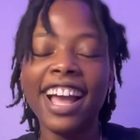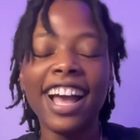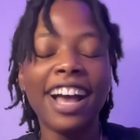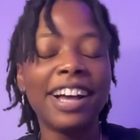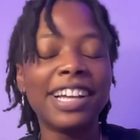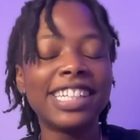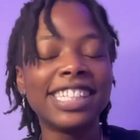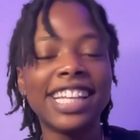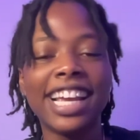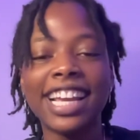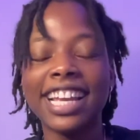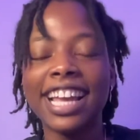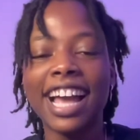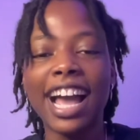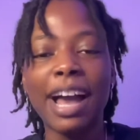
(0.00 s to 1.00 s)
I was
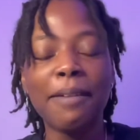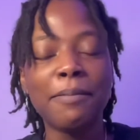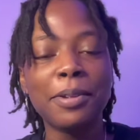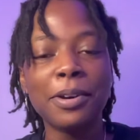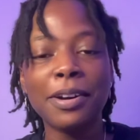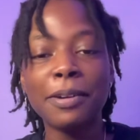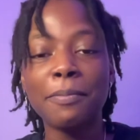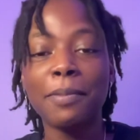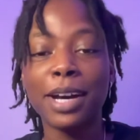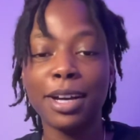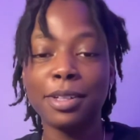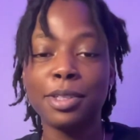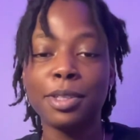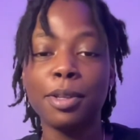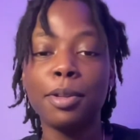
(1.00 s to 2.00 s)
like, I'm not
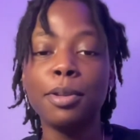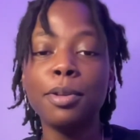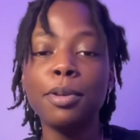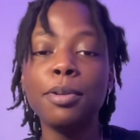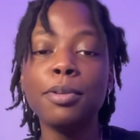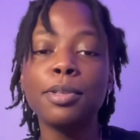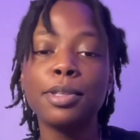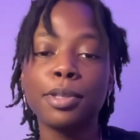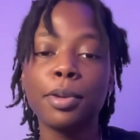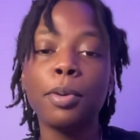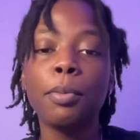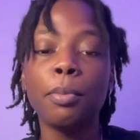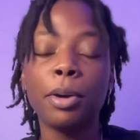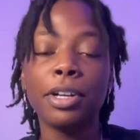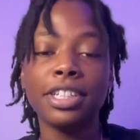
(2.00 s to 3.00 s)
about to lose so
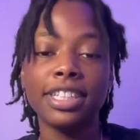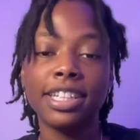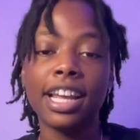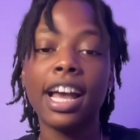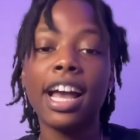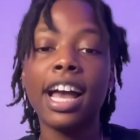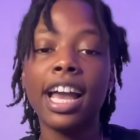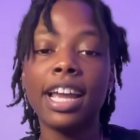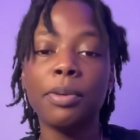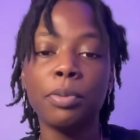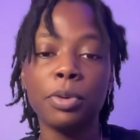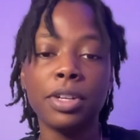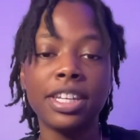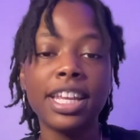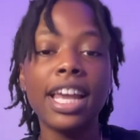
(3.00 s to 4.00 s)
much that I
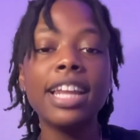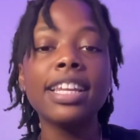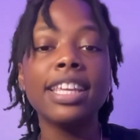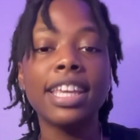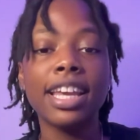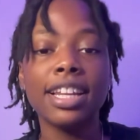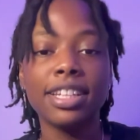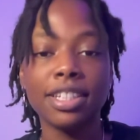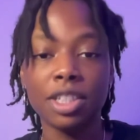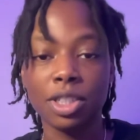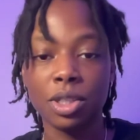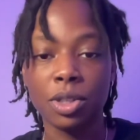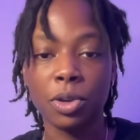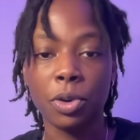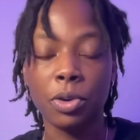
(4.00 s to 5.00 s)
would then get
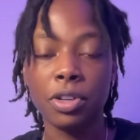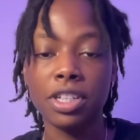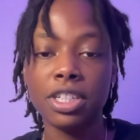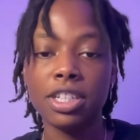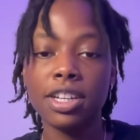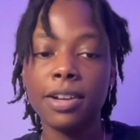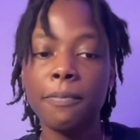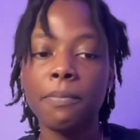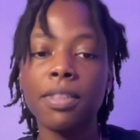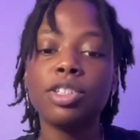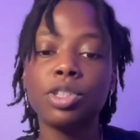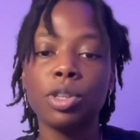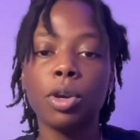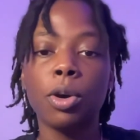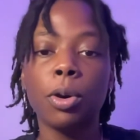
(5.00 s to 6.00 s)
discouraged.
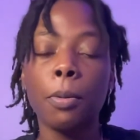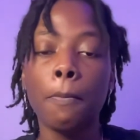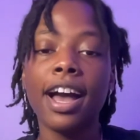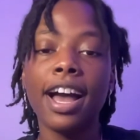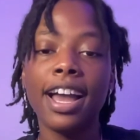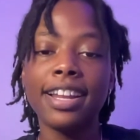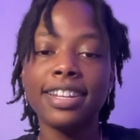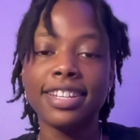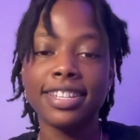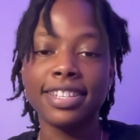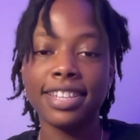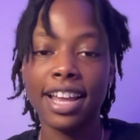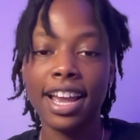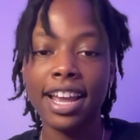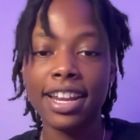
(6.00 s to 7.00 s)
So, I
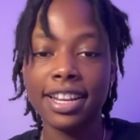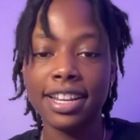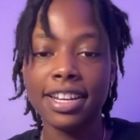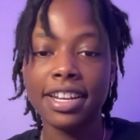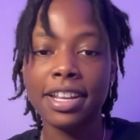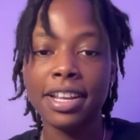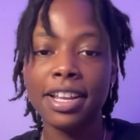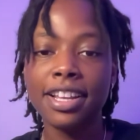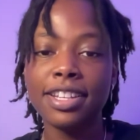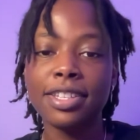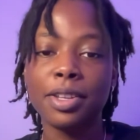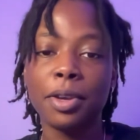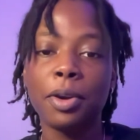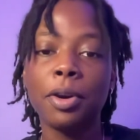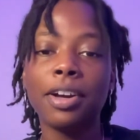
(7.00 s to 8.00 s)
decided
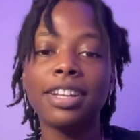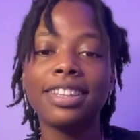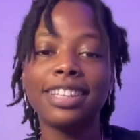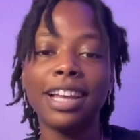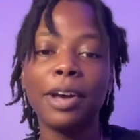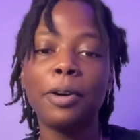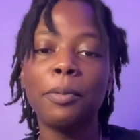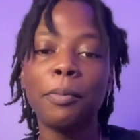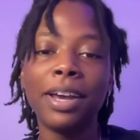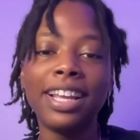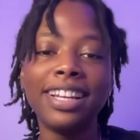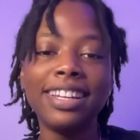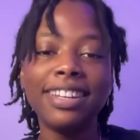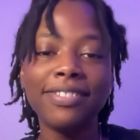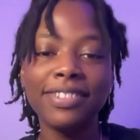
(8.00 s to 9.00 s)
to cut down my
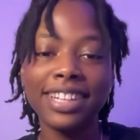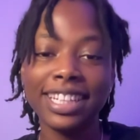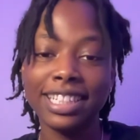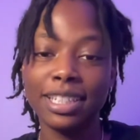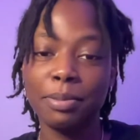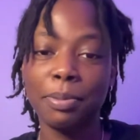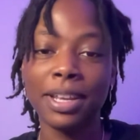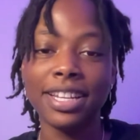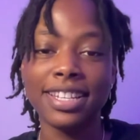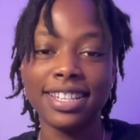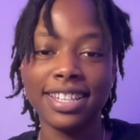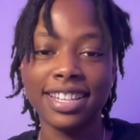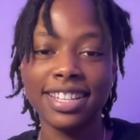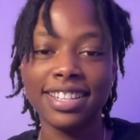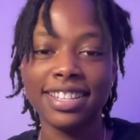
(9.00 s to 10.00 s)
living
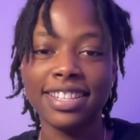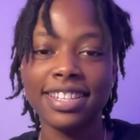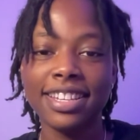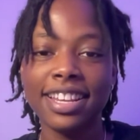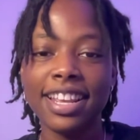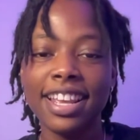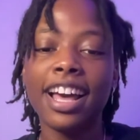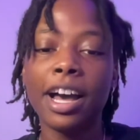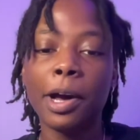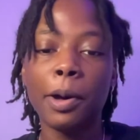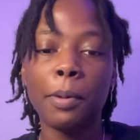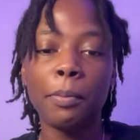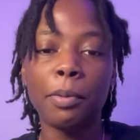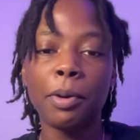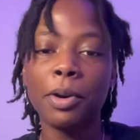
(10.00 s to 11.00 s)
expenses,
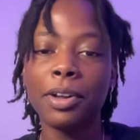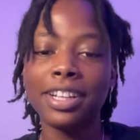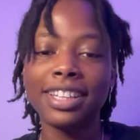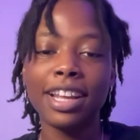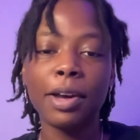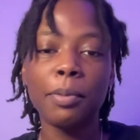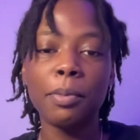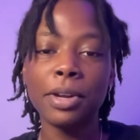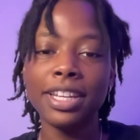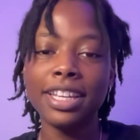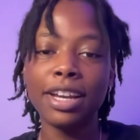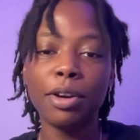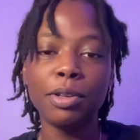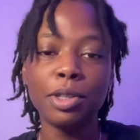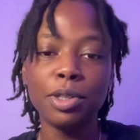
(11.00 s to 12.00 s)
cut down money
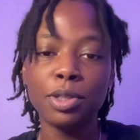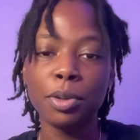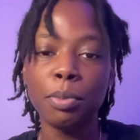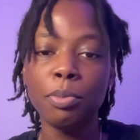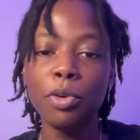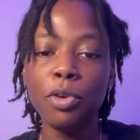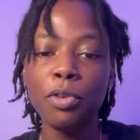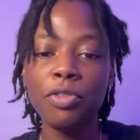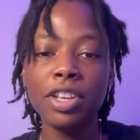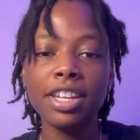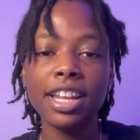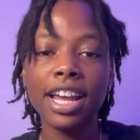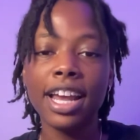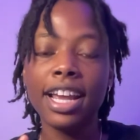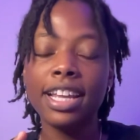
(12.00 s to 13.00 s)
I'll use on movie
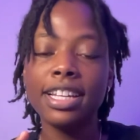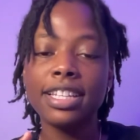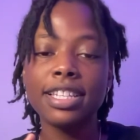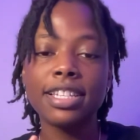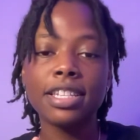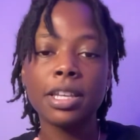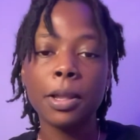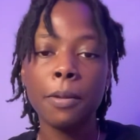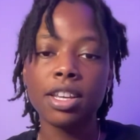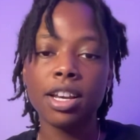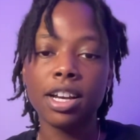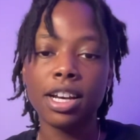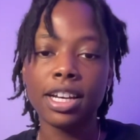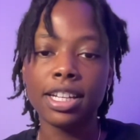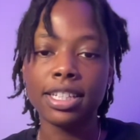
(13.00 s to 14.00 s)
nights,
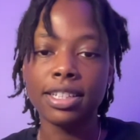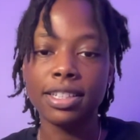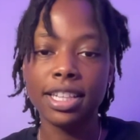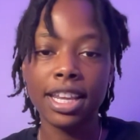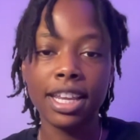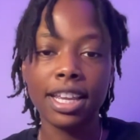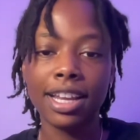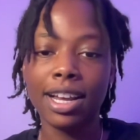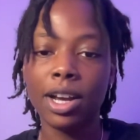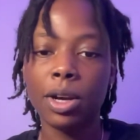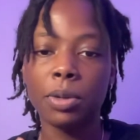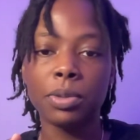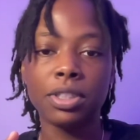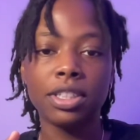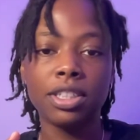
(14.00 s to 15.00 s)

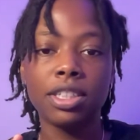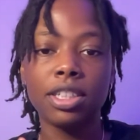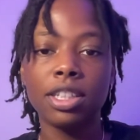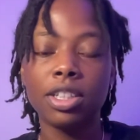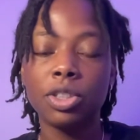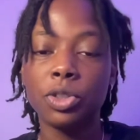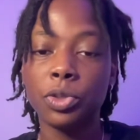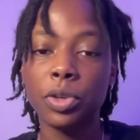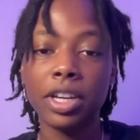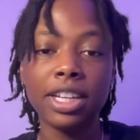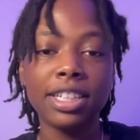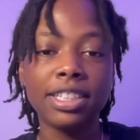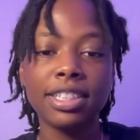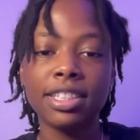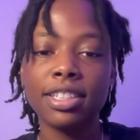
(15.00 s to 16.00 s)
takeout,
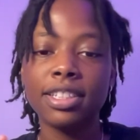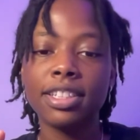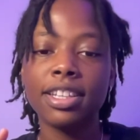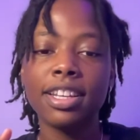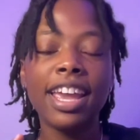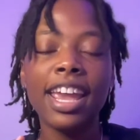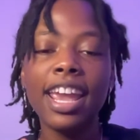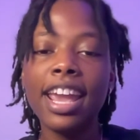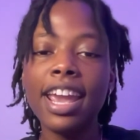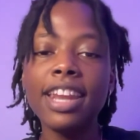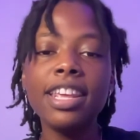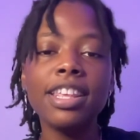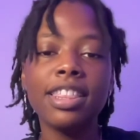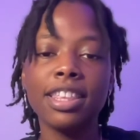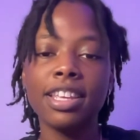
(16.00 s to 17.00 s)
drinks,
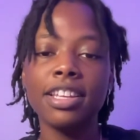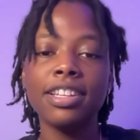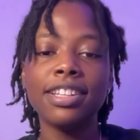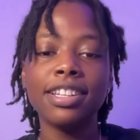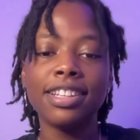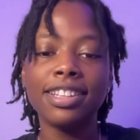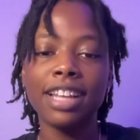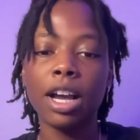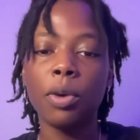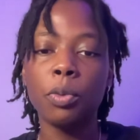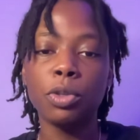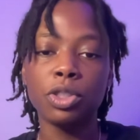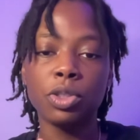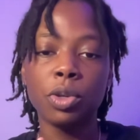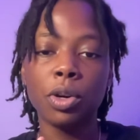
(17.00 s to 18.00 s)
anything that
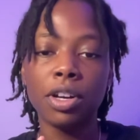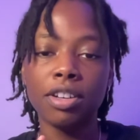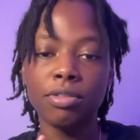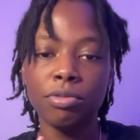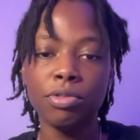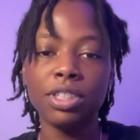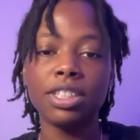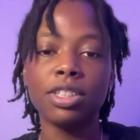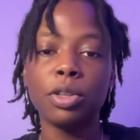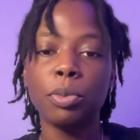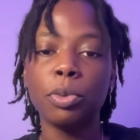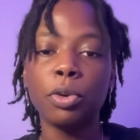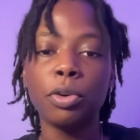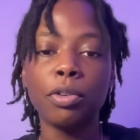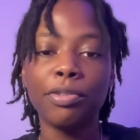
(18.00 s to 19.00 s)
was not
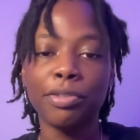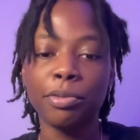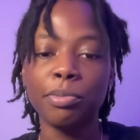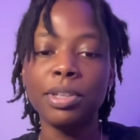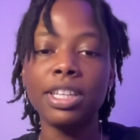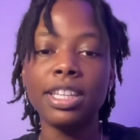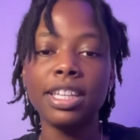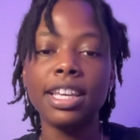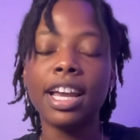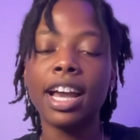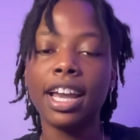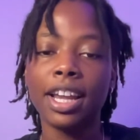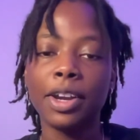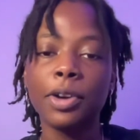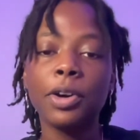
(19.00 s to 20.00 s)
reasonable for me.
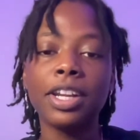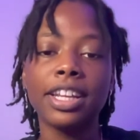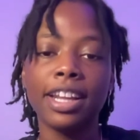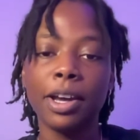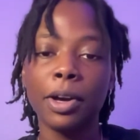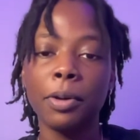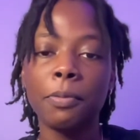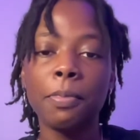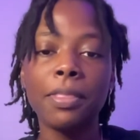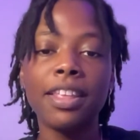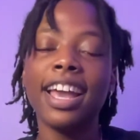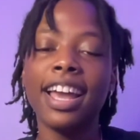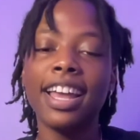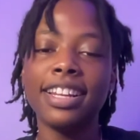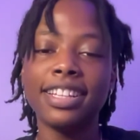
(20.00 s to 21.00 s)
I cut it out
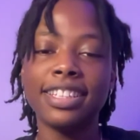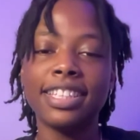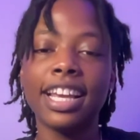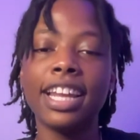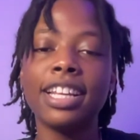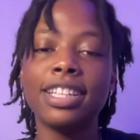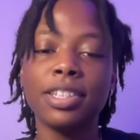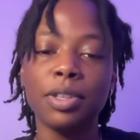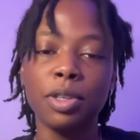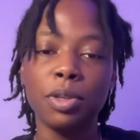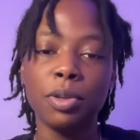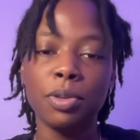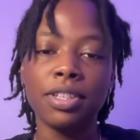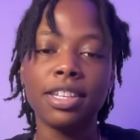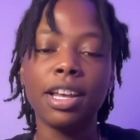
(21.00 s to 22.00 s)
and decided to
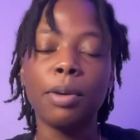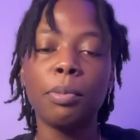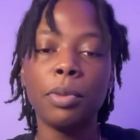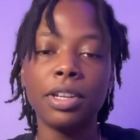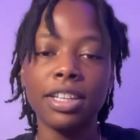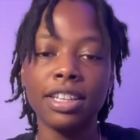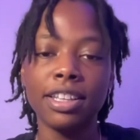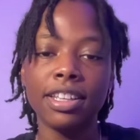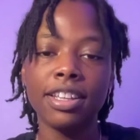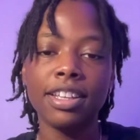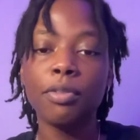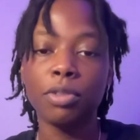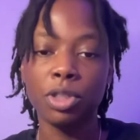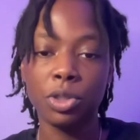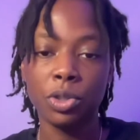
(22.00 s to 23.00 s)
use that money
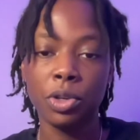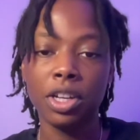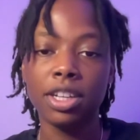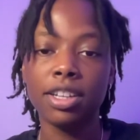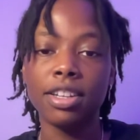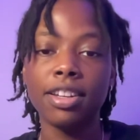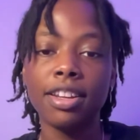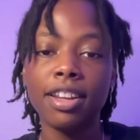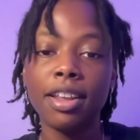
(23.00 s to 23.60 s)
for trading.